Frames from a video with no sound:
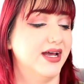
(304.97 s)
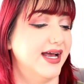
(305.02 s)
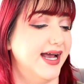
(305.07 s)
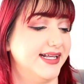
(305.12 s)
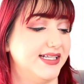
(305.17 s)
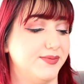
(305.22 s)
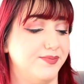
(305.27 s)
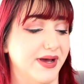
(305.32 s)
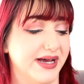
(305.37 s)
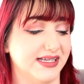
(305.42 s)

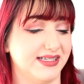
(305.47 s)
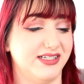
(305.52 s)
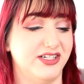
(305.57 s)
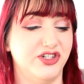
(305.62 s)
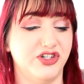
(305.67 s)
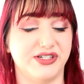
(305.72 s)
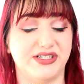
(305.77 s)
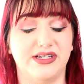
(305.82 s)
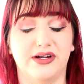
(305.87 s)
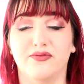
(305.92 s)
It's best to
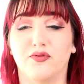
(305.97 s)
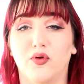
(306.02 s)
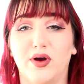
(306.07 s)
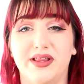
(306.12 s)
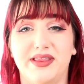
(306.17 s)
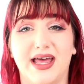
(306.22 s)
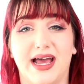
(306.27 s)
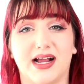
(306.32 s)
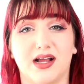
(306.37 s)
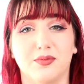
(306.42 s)
just
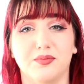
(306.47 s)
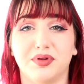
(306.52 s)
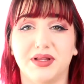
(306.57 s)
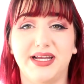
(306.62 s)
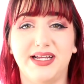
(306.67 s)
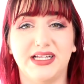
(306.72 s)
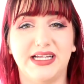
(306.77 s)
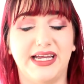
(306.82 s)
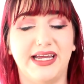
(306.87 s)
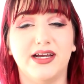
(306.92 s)
avoid that
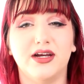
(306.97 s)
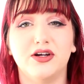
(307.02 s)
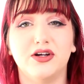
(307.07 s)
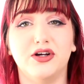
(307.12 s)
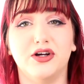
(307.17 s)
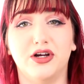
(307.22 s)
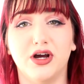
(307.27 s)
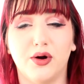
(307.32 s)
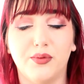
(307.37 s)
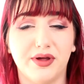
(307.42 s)
completely.
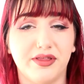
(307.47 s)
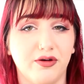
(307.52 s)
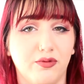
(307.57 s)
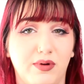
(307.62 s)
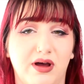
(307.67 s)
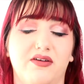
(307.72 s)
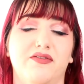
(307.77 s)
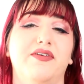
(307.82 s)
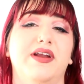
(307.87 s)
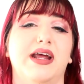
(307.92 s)
Go with a
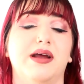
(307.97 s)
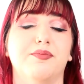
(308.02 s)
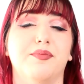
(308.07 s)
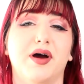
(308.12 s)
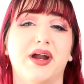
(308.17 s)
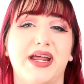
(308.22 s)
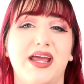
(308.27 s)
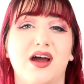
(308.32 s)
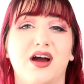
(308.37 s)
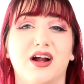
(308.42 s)
well-fitting
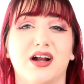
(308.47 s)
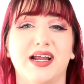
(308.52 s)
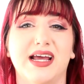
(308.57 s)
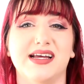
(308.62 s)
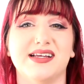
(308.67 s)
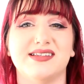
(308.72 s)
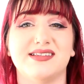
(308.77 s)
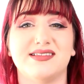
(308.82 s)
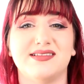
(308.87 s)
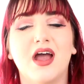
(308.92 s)
body
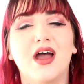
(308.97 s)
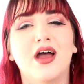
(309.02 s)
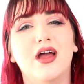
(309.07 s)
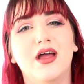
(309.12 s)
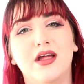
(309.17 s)
harness.